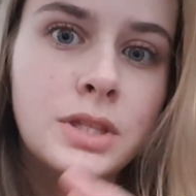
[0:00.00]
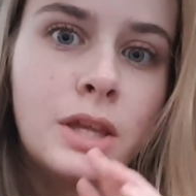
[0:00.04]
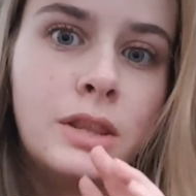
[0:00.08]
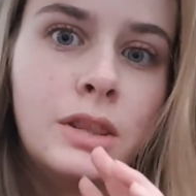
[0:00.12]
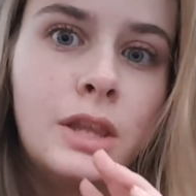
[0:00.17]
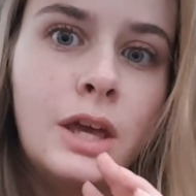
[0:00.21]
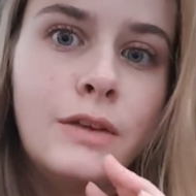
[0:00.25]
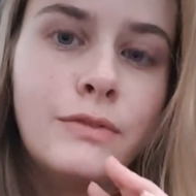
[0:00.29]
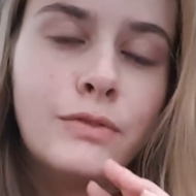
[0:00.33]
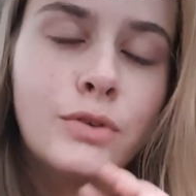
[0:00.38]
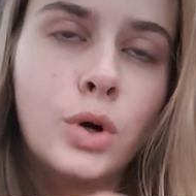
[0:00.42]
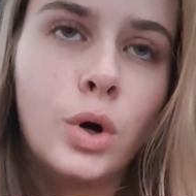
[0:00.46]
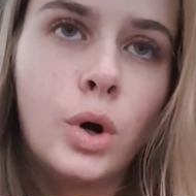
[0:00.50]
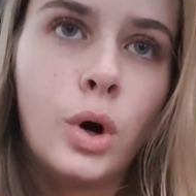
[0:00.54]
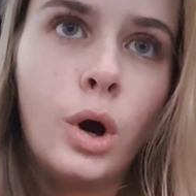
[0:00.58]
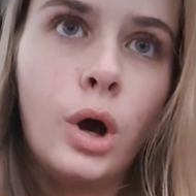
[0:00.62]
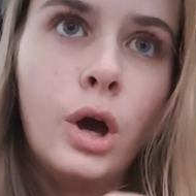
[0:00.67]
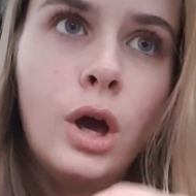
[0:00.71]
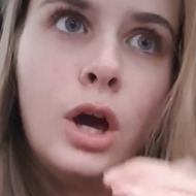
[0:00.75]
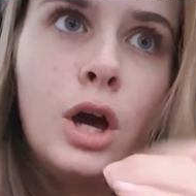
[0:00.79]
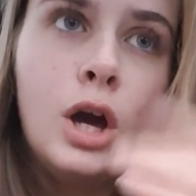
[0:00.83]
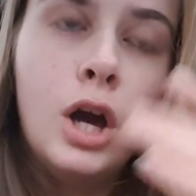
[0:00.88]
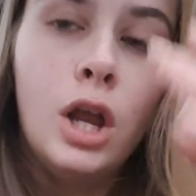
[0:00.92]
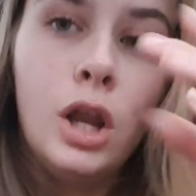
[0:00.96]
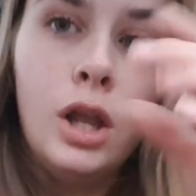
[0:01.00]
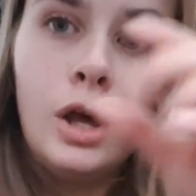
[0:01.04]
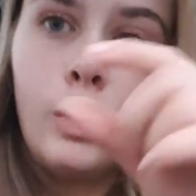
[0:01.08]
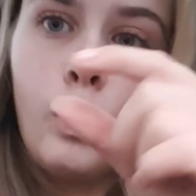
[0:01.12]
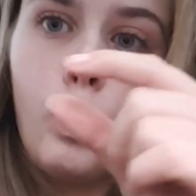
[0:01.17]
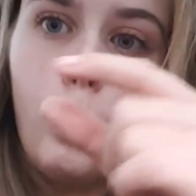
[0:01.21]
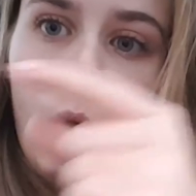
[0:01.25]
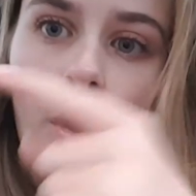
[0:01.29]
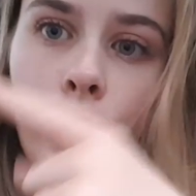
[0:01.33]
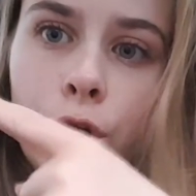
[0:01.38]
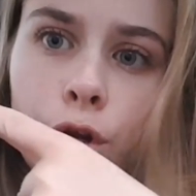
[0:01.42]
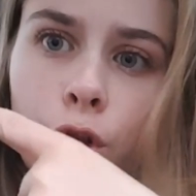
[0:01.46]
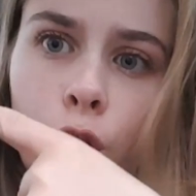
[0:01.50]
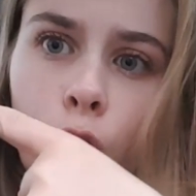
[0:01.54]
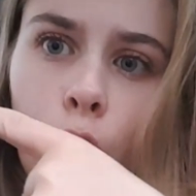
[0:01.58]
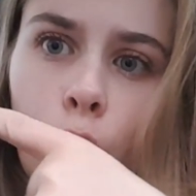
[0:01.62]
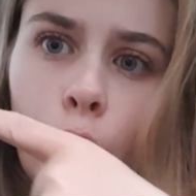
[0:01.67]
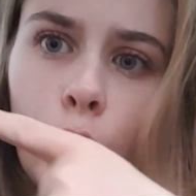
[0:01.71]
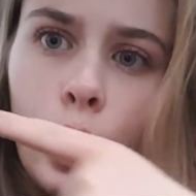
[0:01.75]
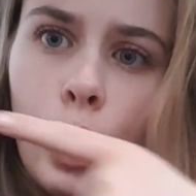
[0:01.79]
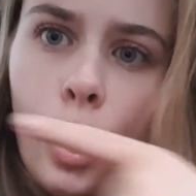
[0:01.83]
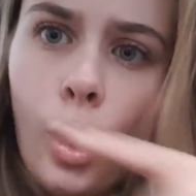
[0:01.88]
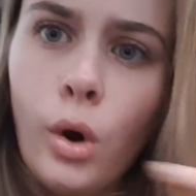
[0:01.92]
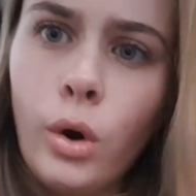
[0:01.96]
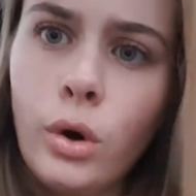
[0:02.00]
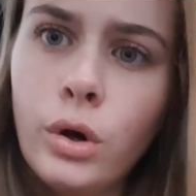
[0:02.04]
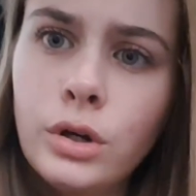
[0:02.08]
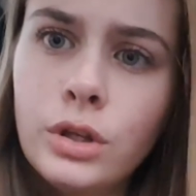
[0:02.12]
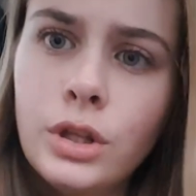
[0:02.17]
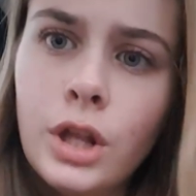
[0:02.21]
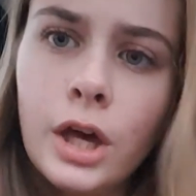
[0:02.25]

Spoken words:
And they've got like one long,